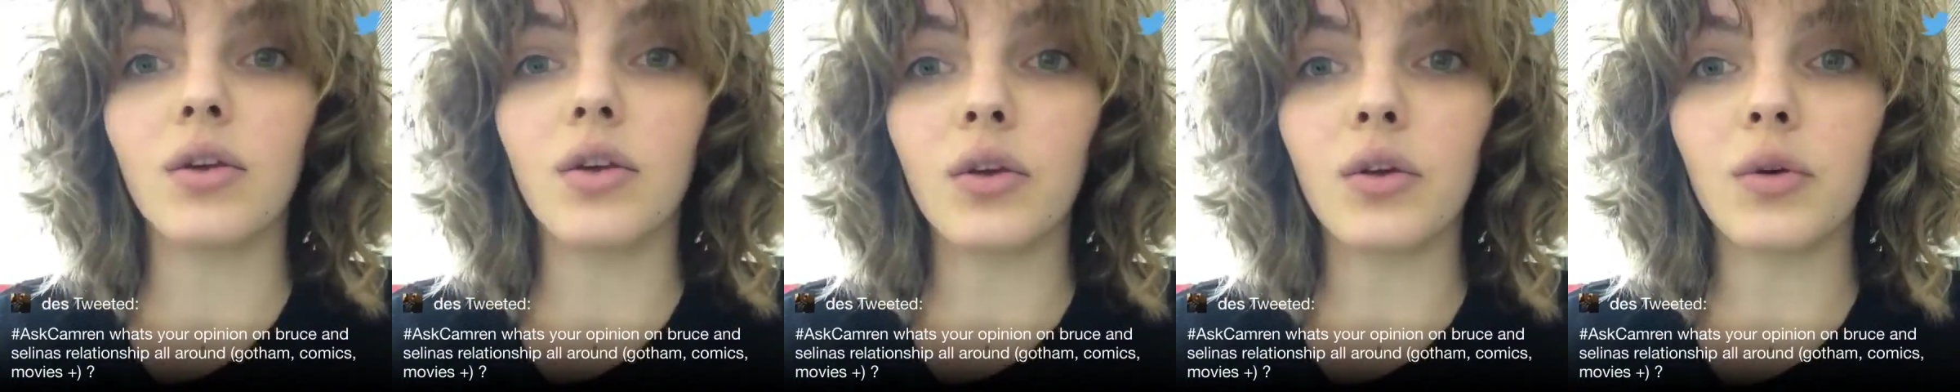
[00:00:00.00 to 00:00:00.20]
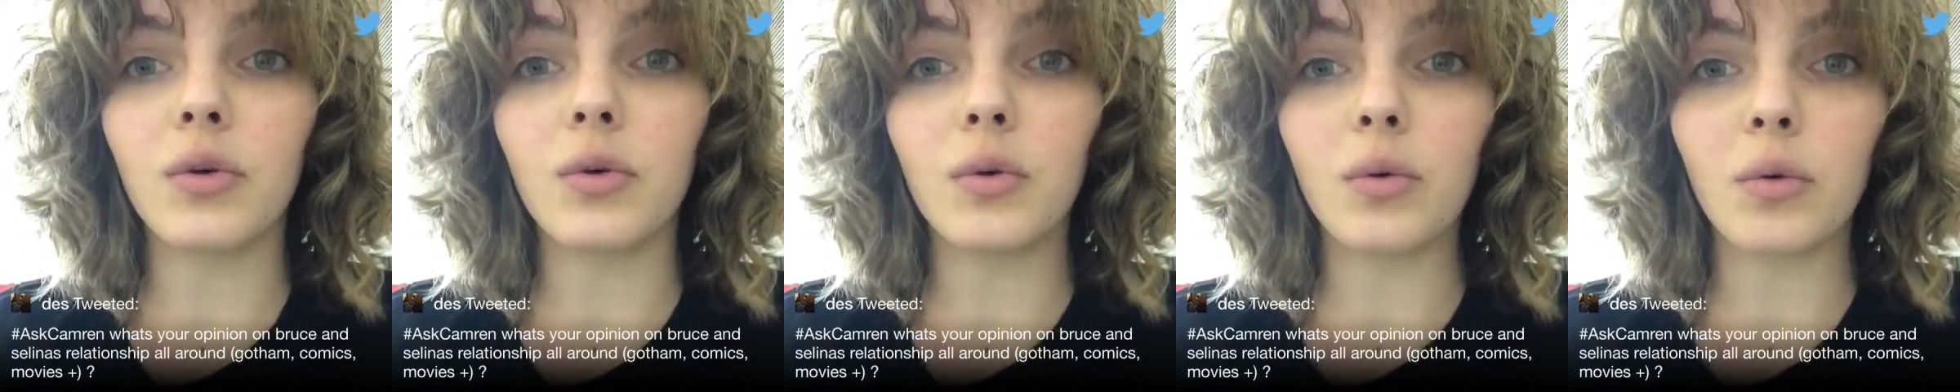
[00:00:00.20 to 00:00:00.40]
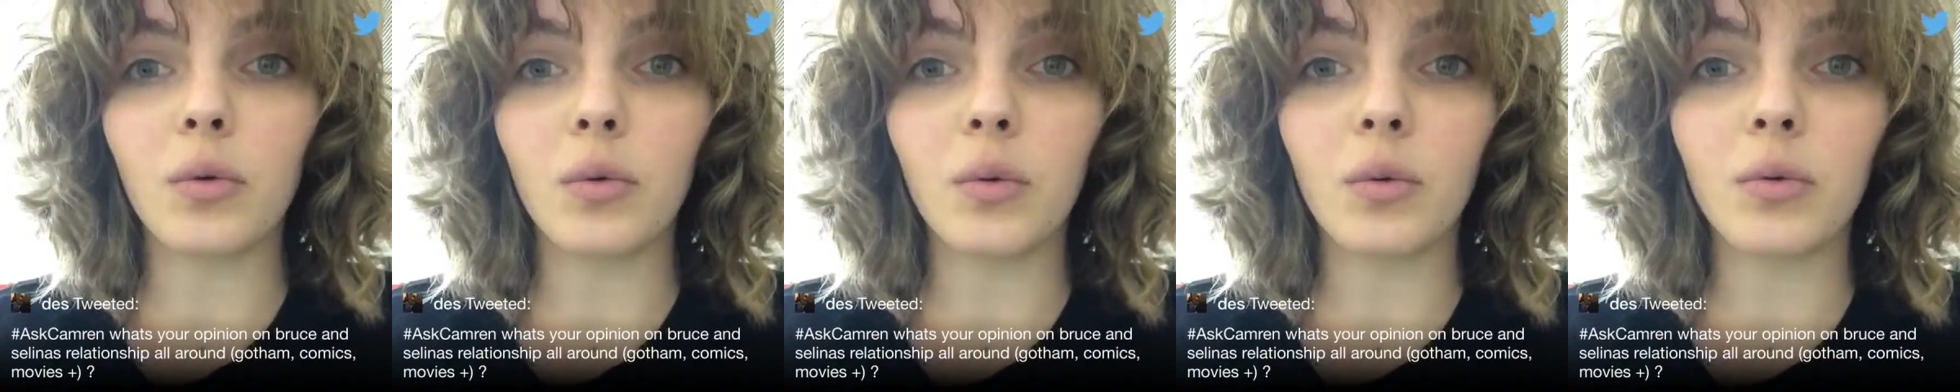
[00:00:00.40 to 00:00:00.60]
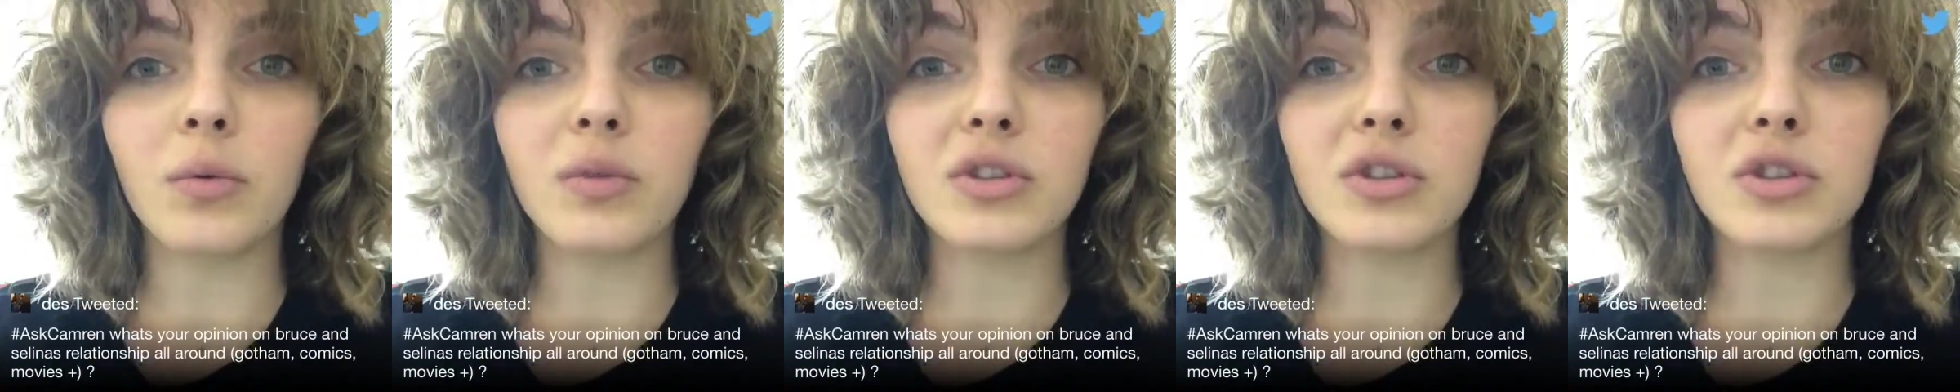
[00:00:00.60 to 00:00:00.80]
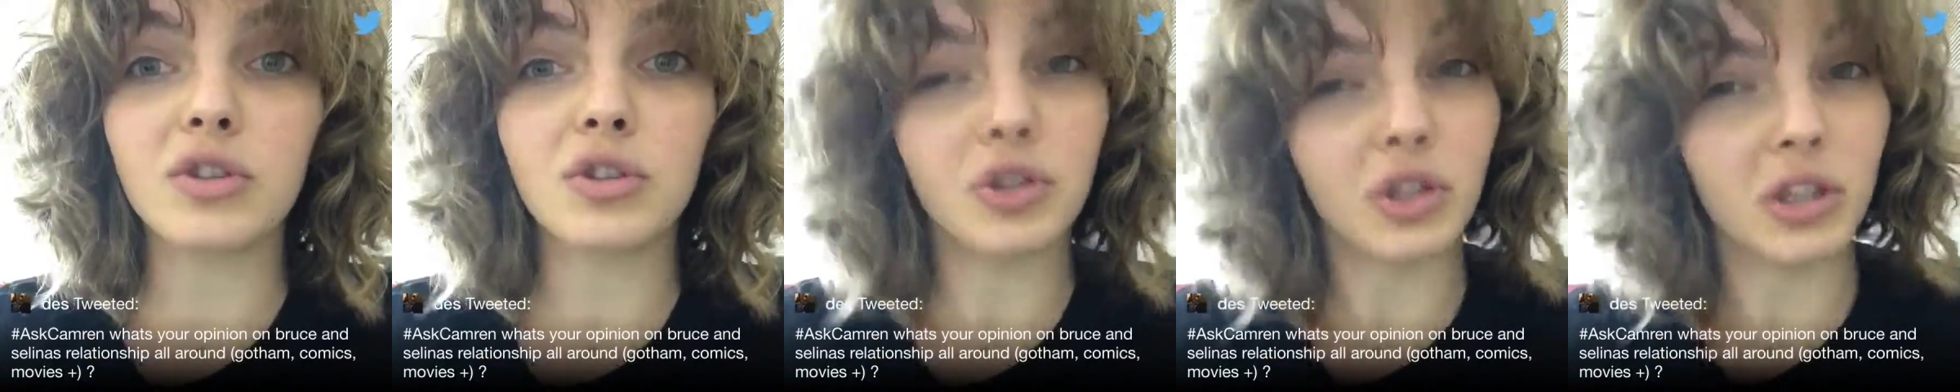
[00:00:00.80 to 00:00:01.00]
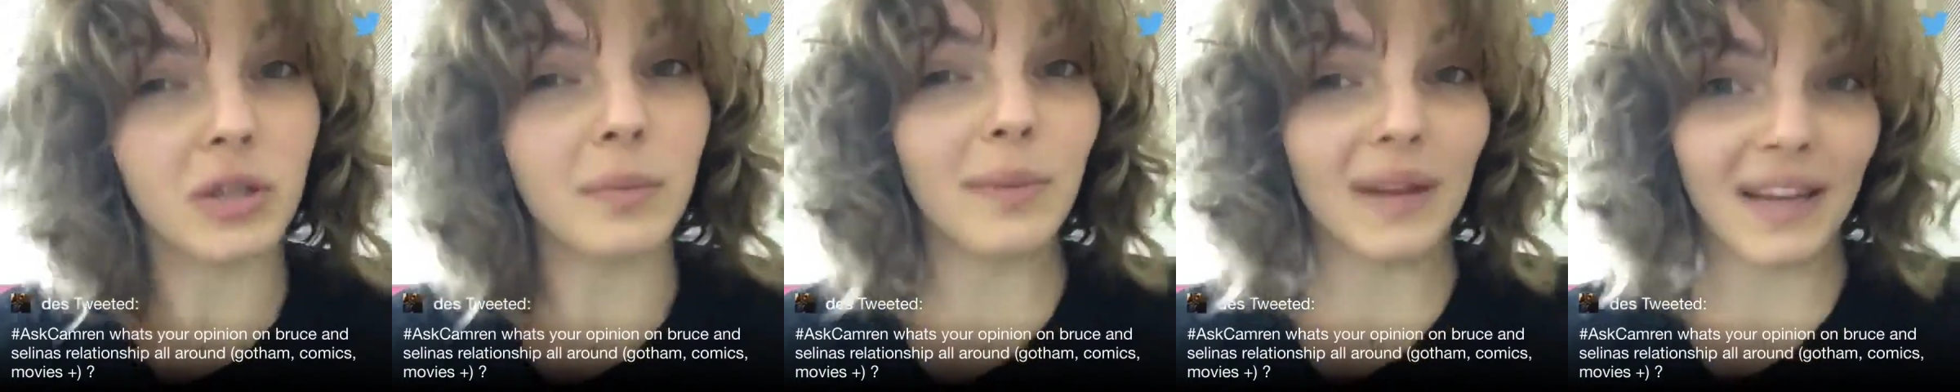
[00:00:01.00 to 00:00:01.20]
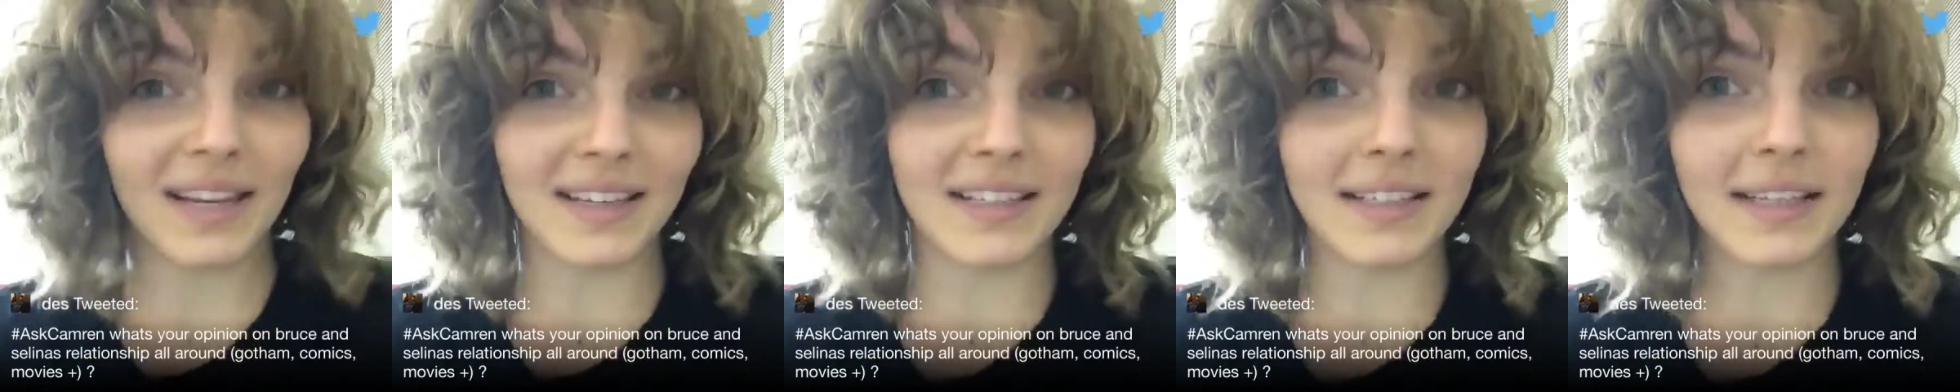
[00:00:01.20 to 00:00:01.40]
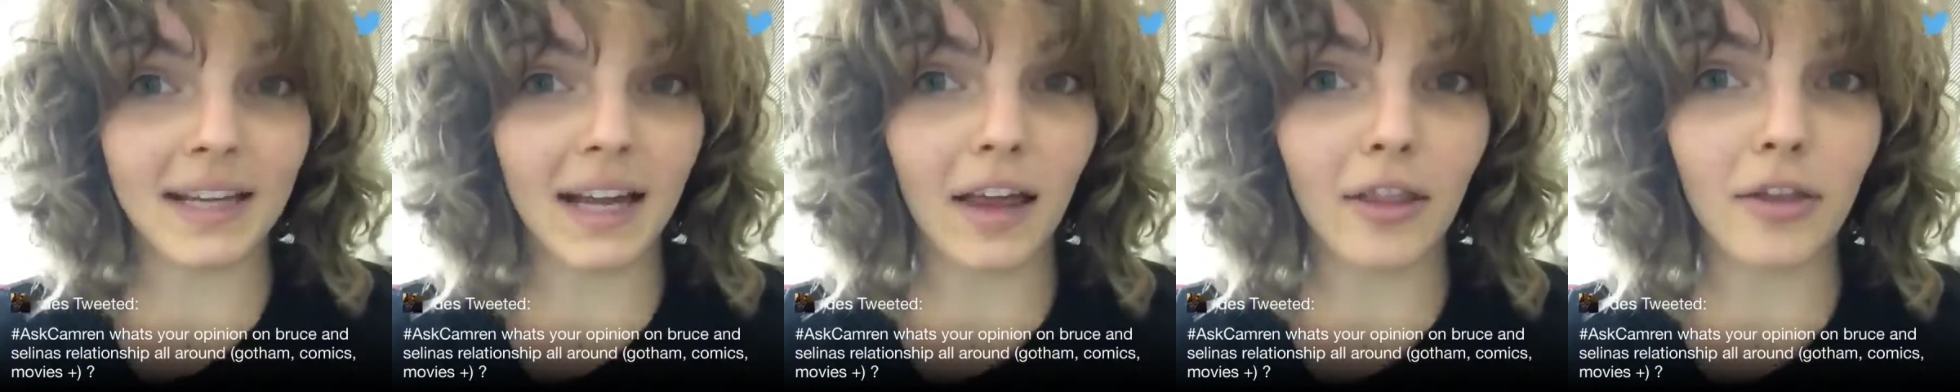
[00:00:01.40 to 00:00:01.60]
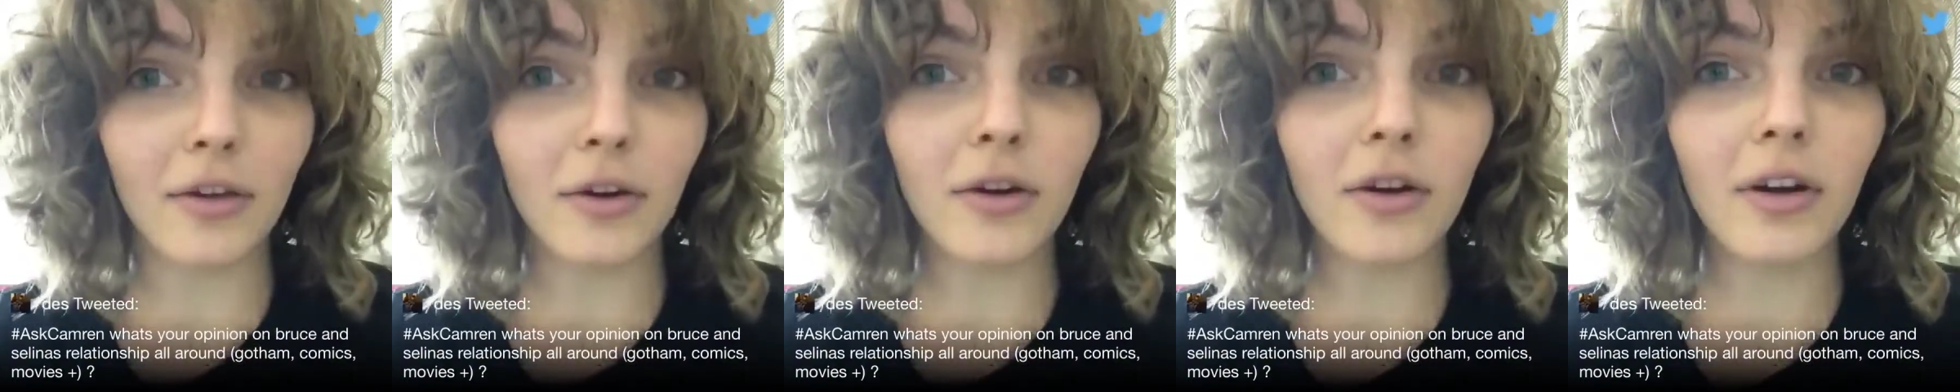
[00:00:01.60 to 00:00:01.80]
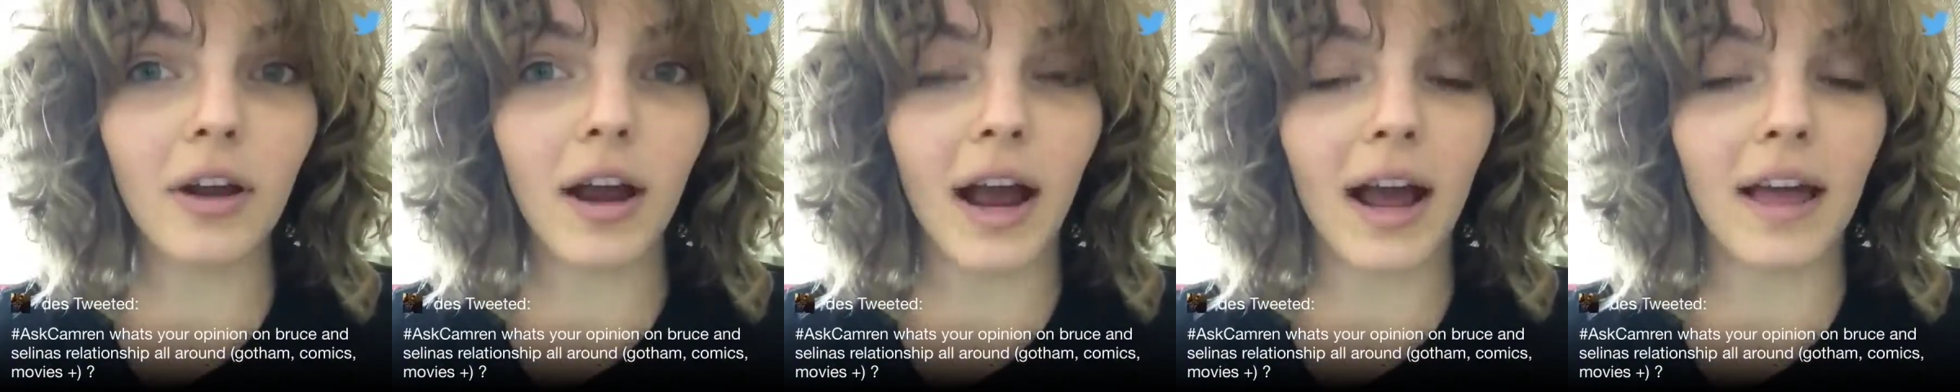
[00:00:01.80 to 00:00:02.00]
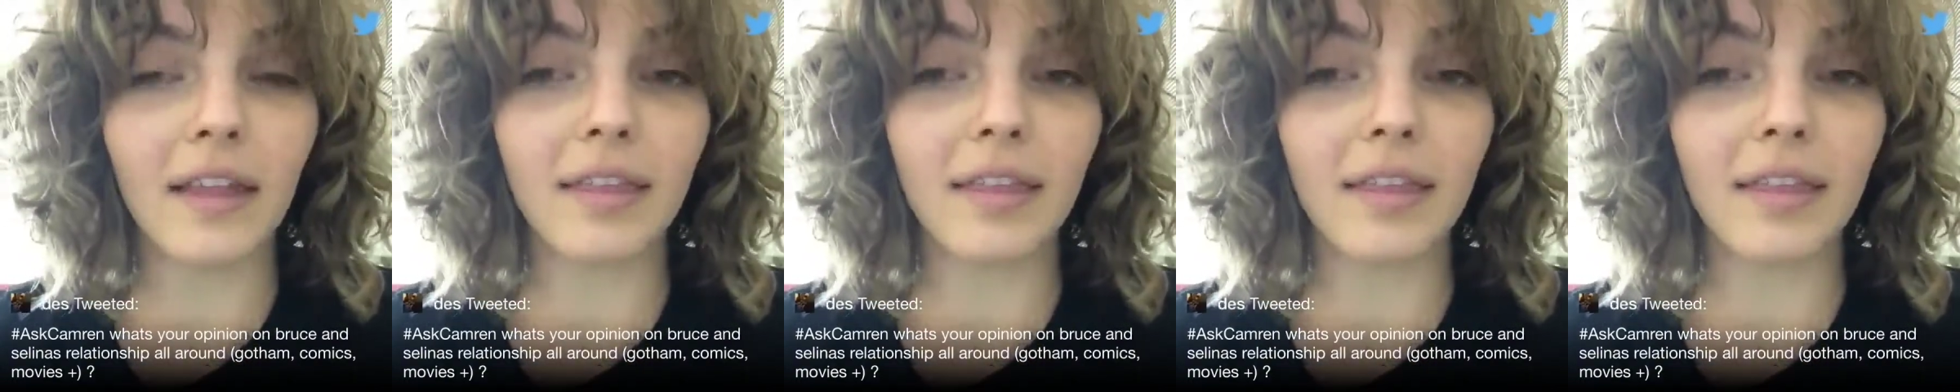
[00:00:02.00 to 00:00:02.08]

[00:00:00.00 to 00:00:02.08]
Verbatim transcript: you should be together.